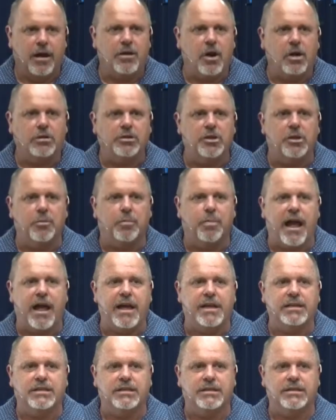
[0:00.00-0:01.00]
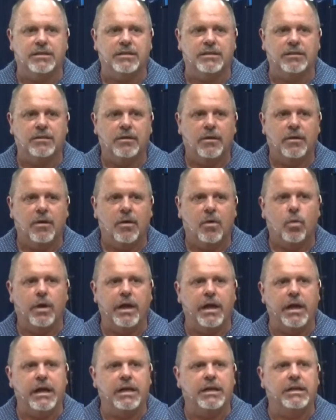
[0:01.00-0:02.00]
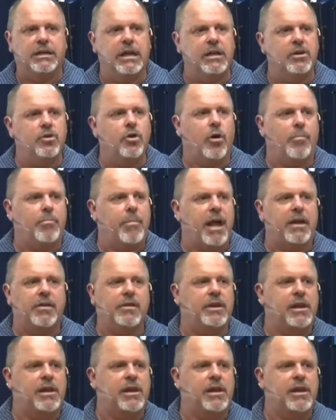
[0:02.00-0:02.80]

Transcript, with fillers: I got to the place where it did not matter.